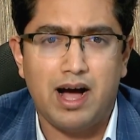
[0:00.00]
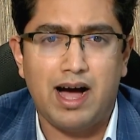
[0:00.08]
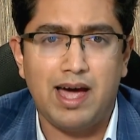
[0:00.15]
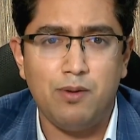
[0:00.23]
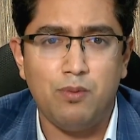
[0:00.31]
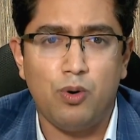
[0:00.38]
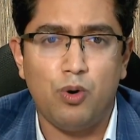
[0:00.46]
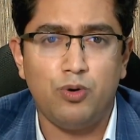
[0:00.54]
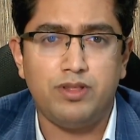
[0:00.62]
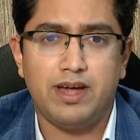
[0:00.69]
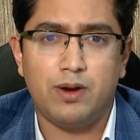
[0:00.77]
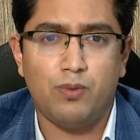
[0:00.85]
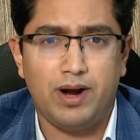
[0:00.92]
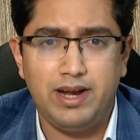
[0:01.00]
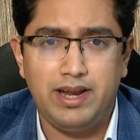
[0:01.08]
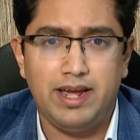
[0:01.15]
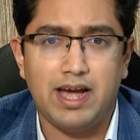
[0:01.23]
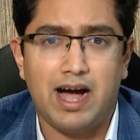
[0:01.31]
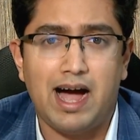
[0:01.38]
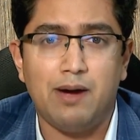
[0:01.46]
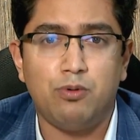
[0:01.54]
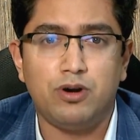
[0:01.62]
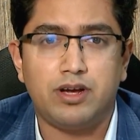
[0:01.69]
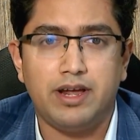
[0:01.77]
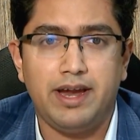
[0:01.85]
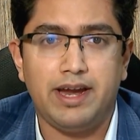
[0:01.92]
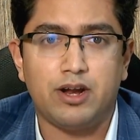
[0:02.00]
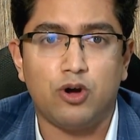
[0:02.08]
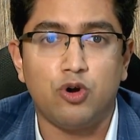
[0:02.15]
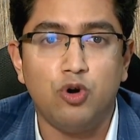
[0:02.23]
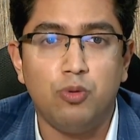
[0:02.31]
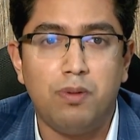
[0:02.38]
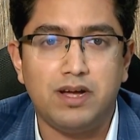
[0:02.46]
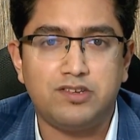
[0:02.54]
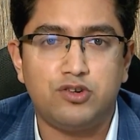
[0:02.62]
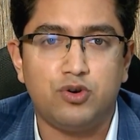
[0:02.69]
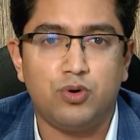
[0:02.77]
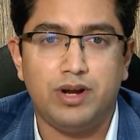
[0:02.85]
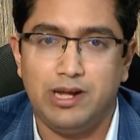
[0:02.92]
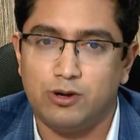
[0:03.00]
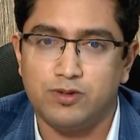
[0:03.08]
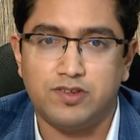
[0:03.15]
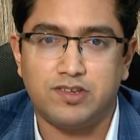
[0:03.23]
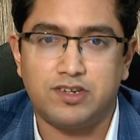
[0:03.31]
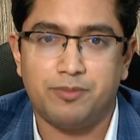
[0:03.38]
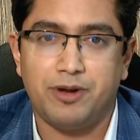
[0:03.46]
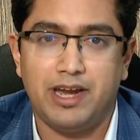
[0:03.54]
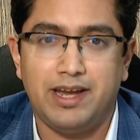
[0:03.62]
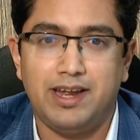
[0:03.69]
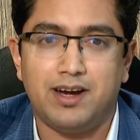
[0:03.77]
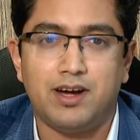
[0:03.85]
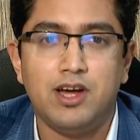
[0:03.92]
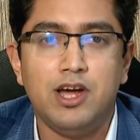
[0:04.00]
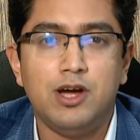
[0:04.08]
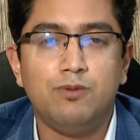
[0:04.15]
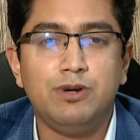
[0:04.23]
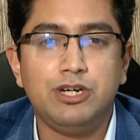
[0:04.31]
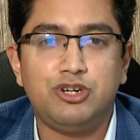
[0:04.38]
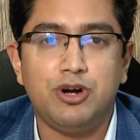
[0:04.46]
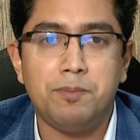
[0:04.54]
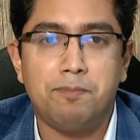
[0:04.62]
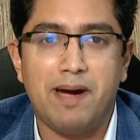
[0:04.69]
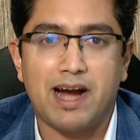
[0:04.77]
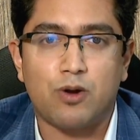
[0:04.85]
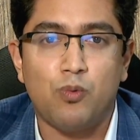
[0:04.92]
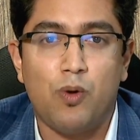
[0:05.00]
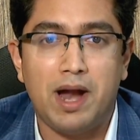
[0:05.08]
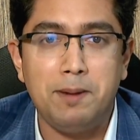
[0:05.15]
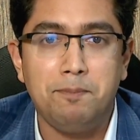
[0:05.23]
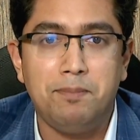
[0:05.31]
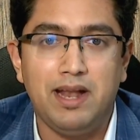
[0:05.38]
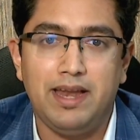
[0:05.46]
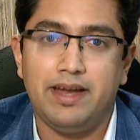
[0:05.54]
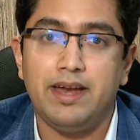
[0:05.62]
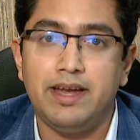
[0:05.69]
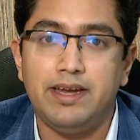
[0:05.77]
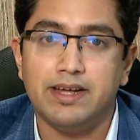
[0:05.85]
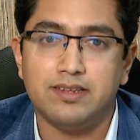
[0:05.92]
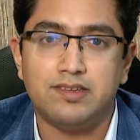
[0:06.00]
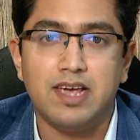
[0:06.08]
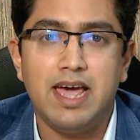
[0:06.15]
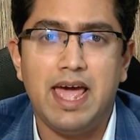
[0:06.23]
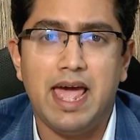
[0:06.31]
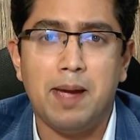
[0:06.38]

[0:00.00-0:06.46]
I vowed that one day I would create a robust drone ecosystem in India which would impact 1 billion Indians,